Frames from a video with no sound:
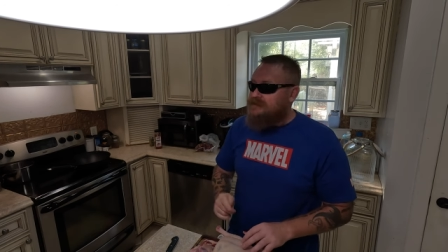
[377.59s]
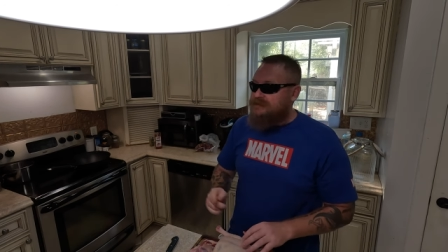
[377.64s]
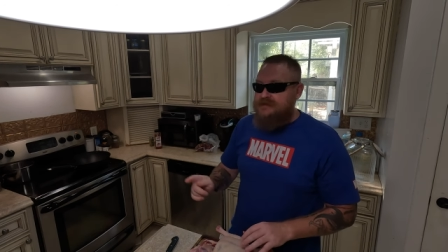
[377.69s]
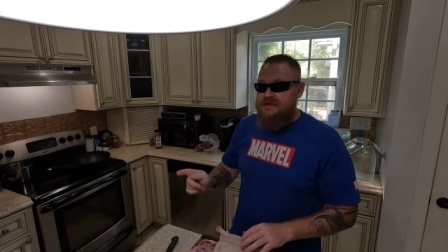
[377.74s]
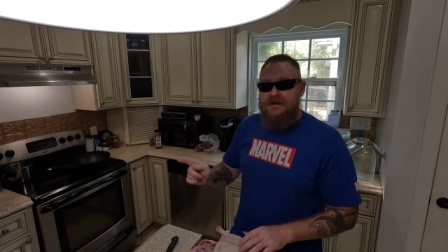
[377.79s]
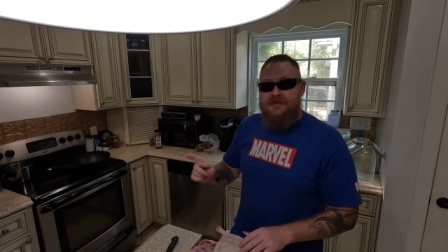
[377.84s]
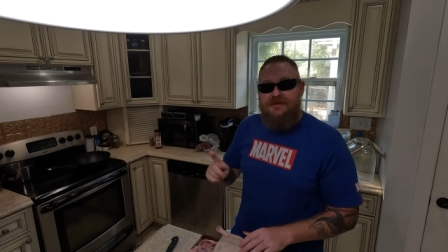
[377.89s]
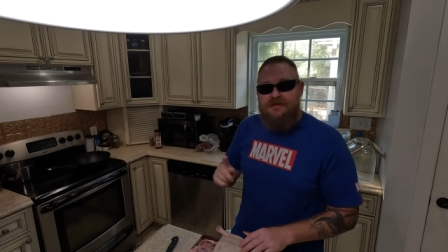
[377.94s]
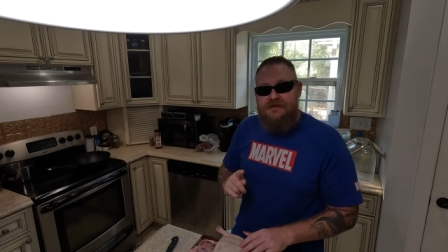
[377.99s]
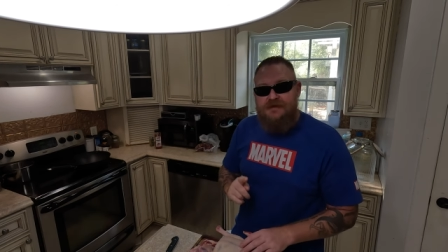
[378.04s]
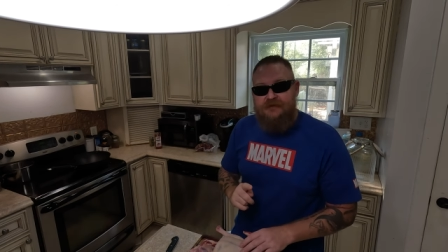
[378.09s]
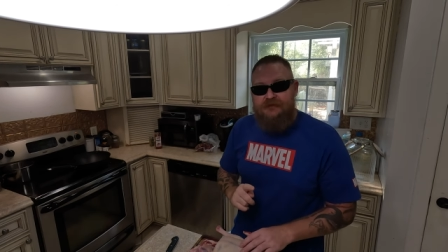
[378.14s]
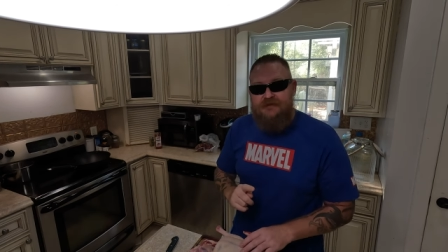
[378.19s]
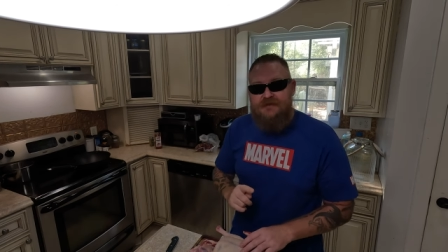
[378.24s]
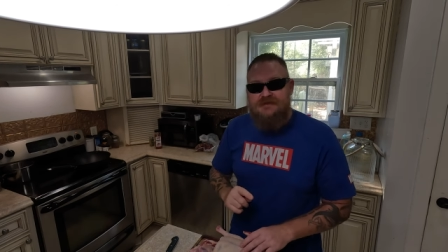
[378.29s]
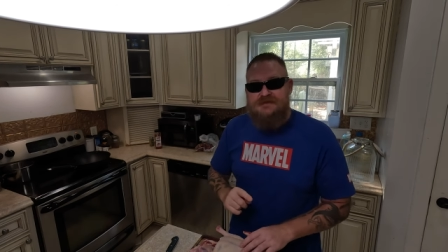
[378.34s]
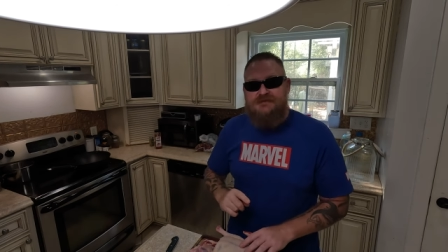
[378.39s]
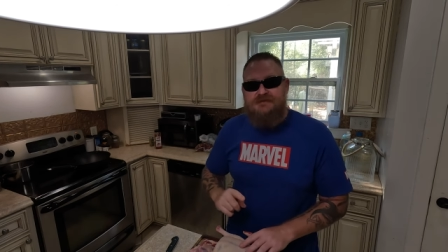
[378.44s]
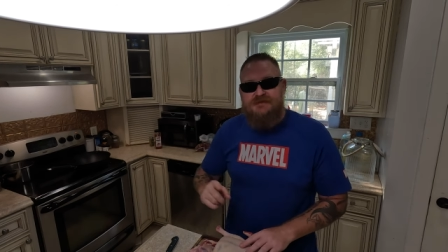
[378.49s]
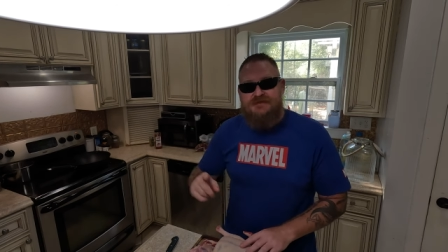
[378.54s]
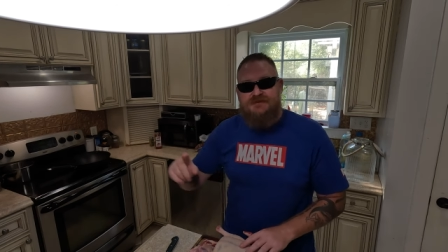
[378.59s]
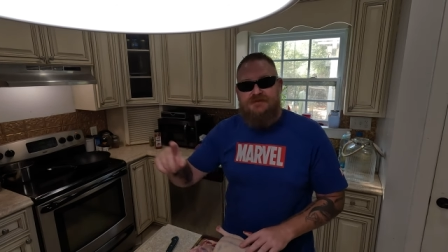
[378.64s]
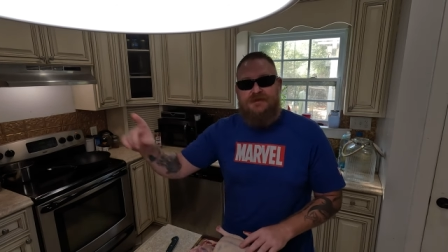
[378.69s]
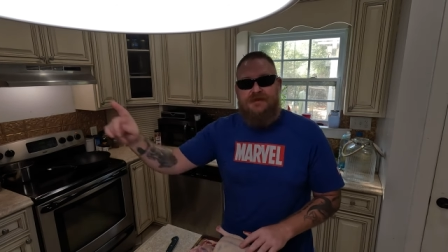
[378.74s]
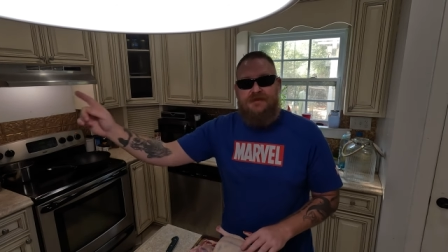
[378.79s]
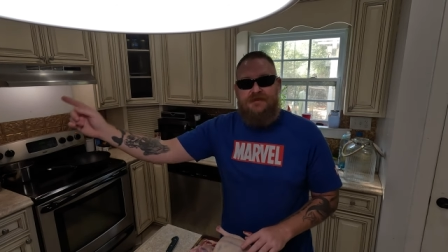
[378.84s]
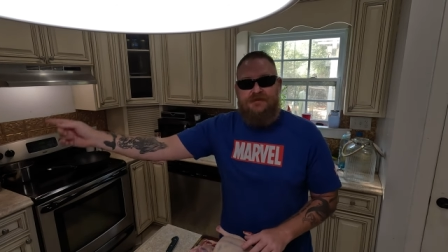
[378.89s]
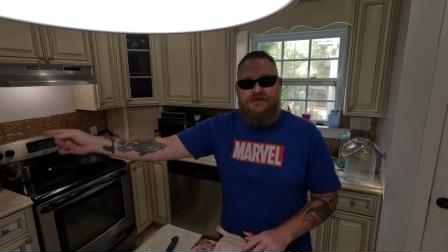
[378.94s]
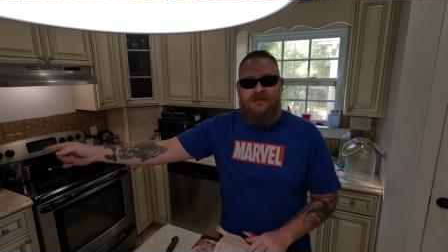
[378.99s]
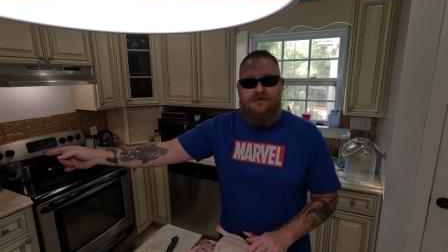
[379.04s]
Now, the difference
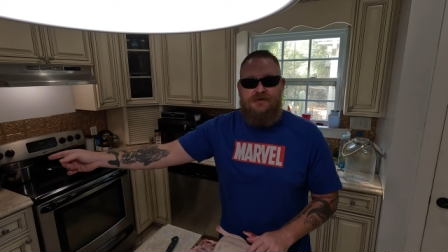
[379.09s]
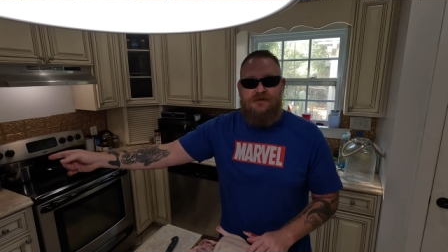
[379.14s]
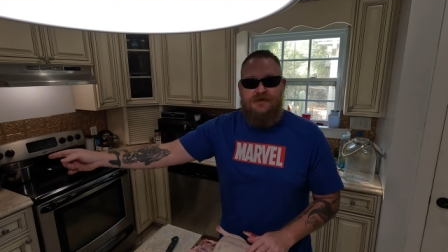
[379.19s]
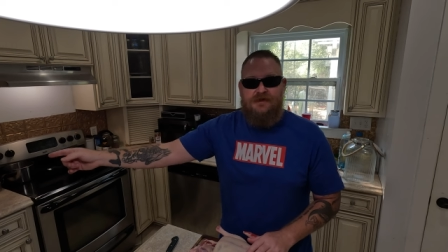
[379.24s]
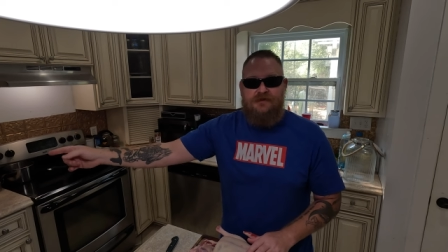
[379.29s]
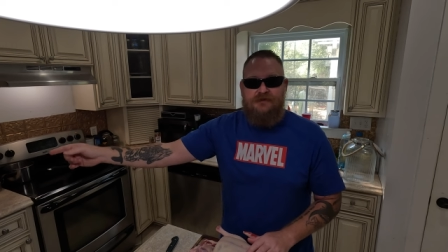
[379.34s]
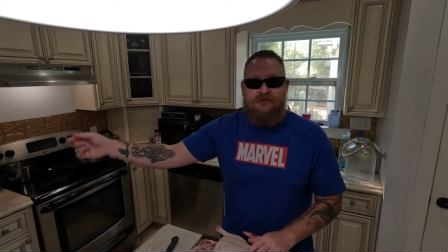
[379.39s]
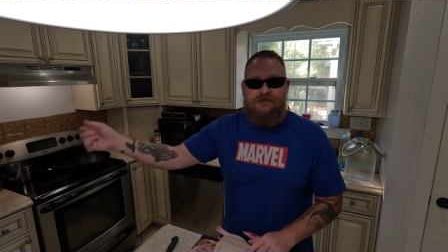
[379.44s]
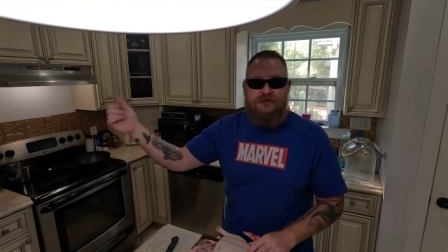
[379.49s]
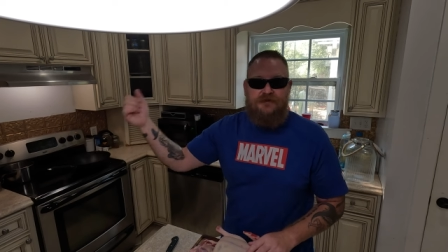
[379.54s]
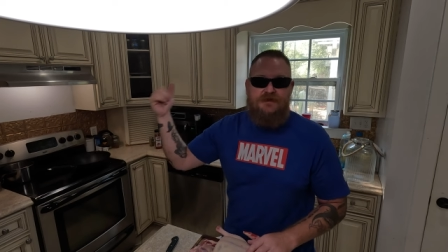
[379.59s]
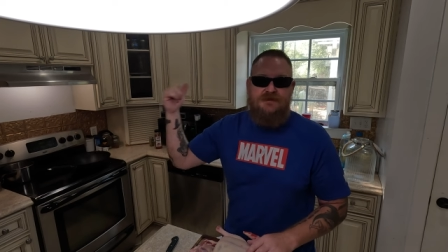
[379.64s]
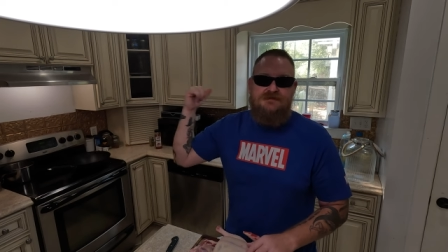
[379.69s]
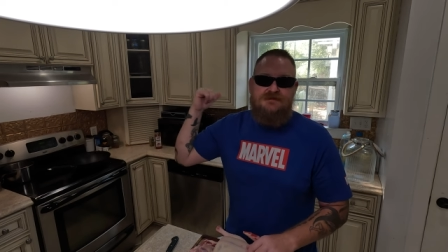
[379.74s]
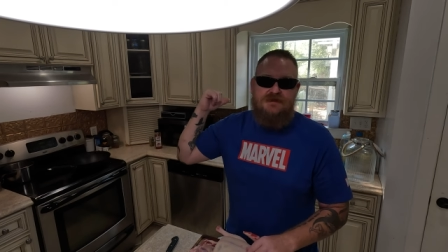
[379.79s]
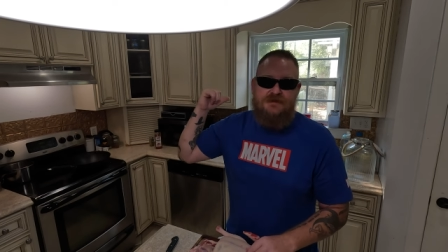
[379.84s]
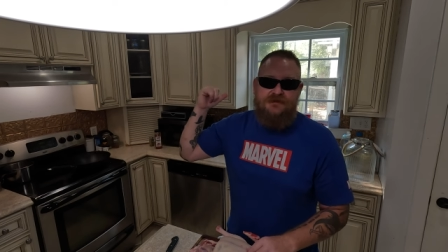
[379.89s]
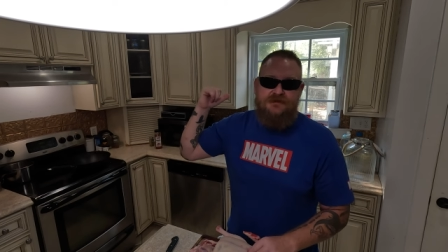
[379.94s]
between thawing in the fridge